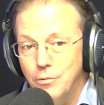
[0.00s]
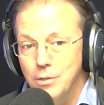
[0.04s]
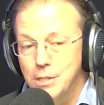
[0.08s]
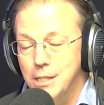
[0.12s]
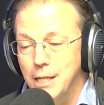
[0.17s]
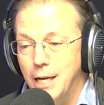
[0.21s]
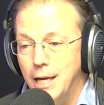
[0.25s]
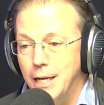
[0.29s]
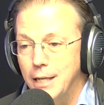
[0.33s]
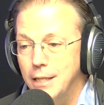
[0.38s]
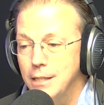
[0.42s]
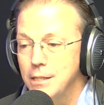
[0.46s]
for
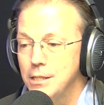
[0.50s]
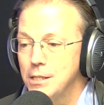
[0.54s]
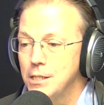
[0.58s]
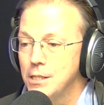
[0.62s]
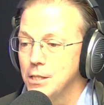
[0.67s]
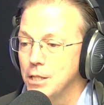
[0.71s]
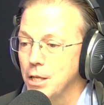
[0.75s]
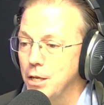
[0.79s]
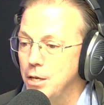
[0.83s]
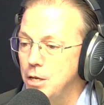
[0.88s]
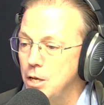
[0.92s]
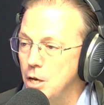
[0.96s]

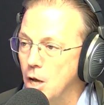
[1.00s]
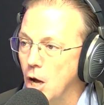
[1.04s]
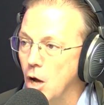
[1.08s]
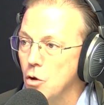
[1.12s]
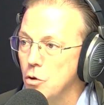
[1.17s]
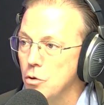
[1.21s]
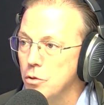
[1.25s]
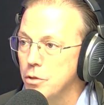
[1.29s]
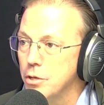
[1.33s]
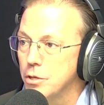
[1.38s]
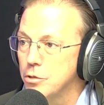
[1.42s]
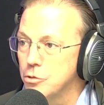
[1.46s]
starters, to
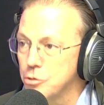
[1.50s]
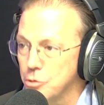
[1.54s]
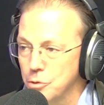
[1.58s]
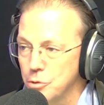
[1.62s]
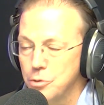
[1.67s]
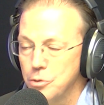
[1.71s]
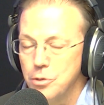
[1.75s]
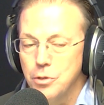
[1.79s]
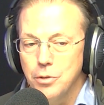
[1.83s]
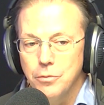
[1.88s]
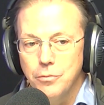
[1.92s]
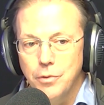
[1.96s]
know the
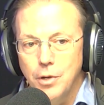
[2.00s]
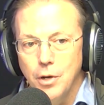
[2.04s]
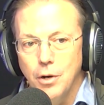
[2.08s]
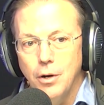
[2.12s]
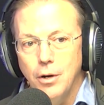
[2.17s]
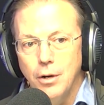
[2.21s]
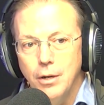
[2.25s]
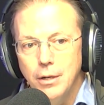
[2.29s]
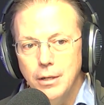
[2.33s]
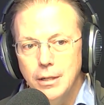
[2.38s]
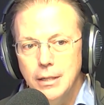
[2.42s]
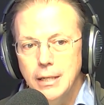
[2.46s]
truth of
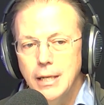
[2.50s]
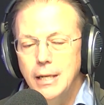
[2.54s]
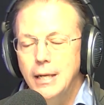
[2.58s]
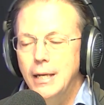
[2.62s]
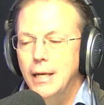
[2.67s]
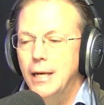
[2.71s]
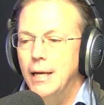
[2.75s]
God,